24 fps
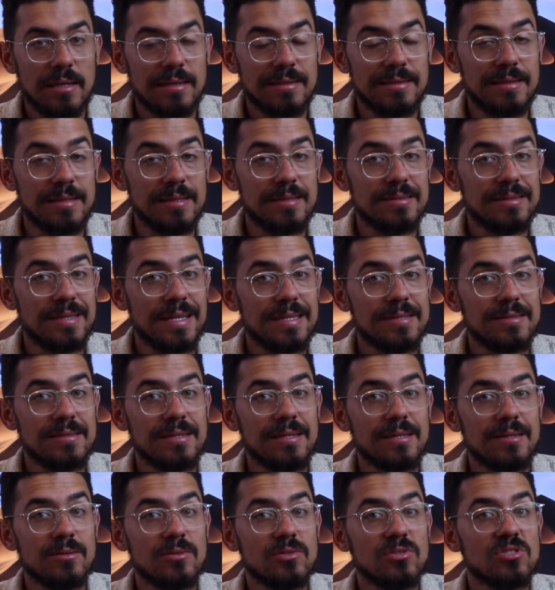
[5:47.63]
These states
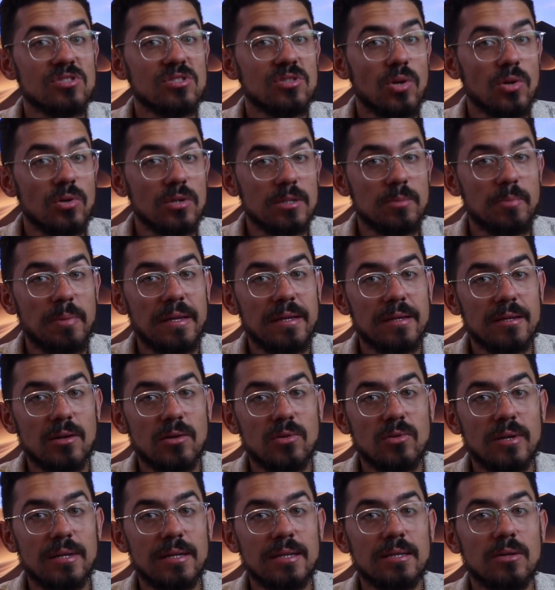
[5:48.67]
either started paying
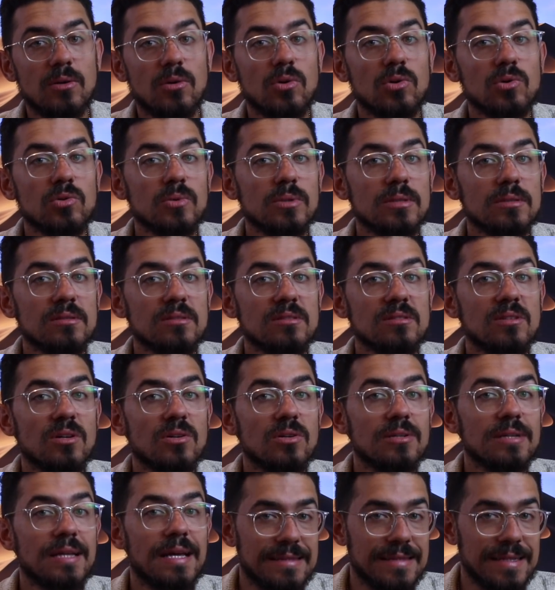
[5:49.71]
already or will
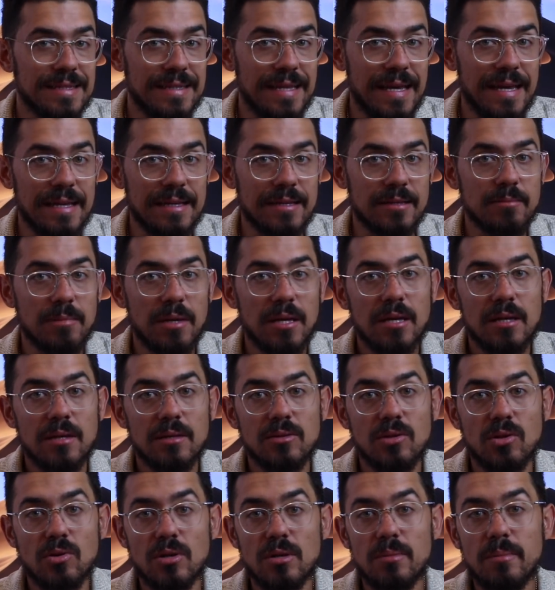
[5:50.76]
start today.
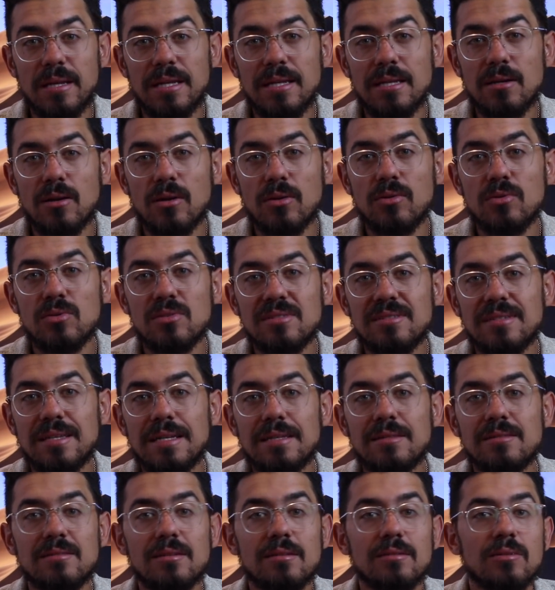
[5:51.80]
There are many other
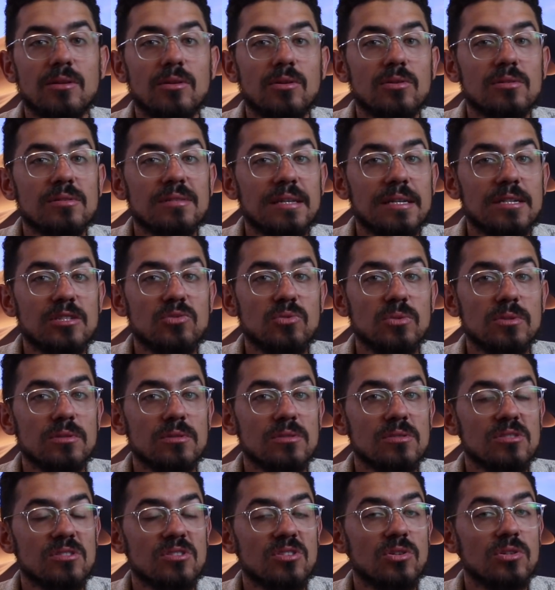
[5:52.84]
states that are scheduled
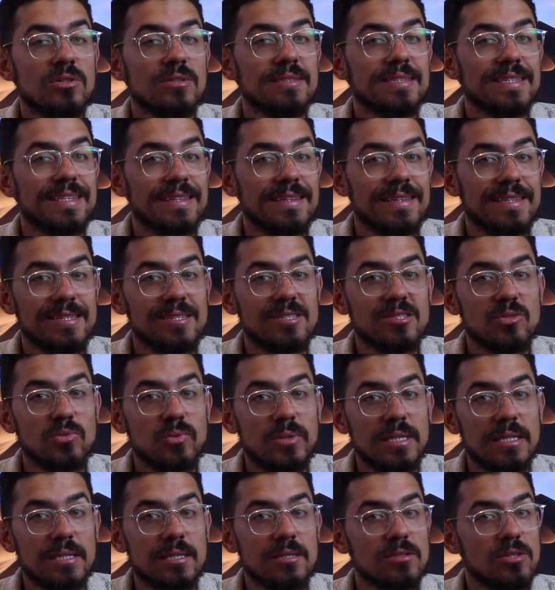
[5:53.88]
to start this
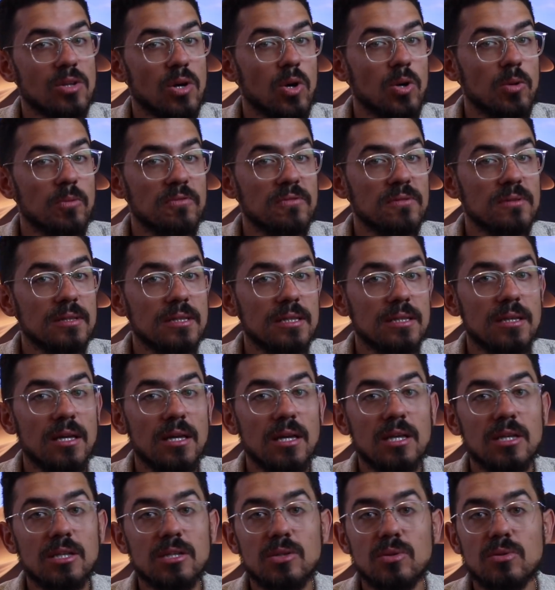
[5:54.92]
week, so hopefully
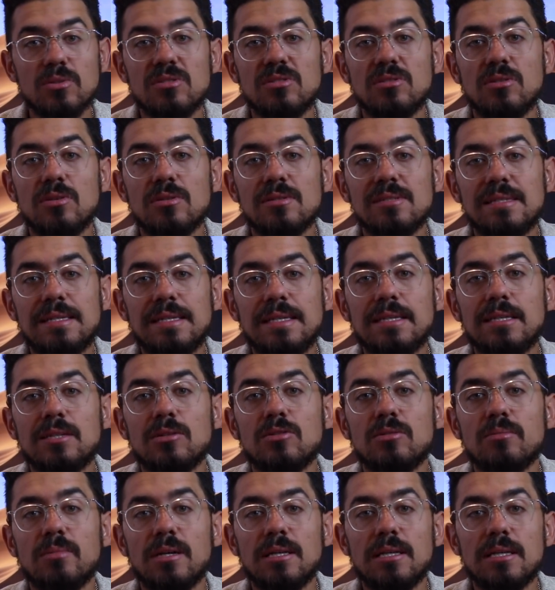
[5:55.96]
you'll start seeing
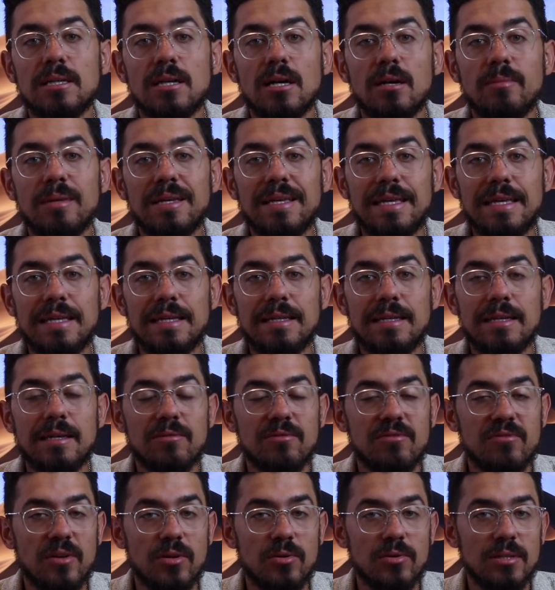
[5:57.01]
your money coming in
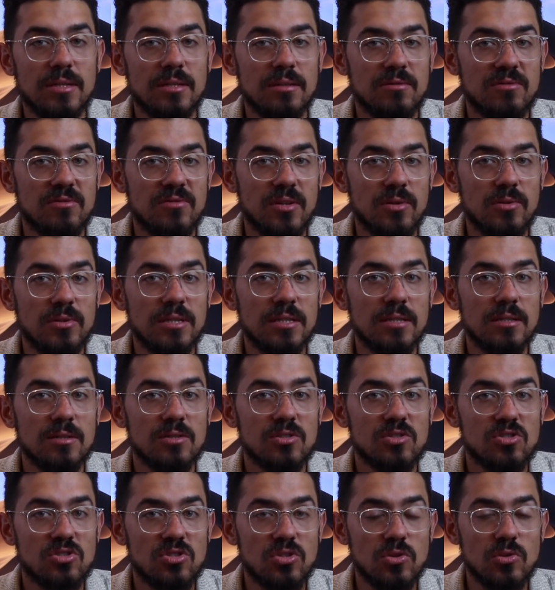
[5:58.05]
very, very
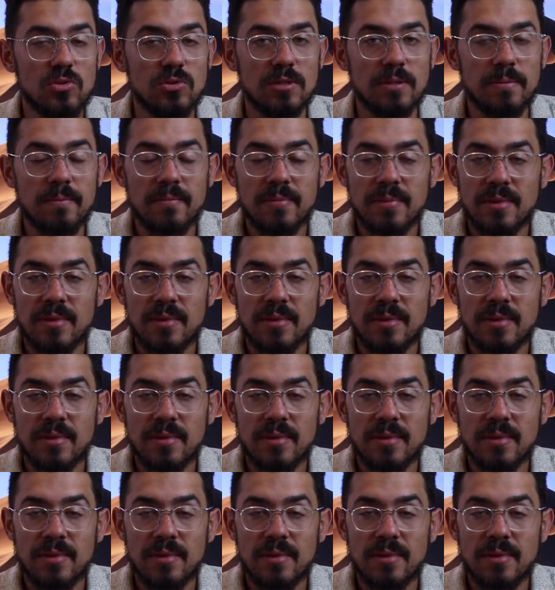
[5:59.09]
soon.